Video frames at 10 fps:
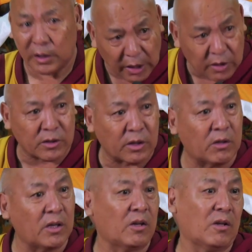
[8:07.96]
Yes,
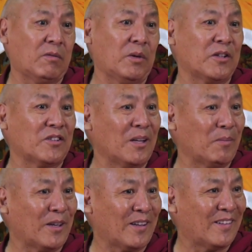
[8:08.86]
indeed, we are
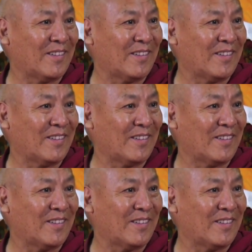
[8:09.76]
sleeping.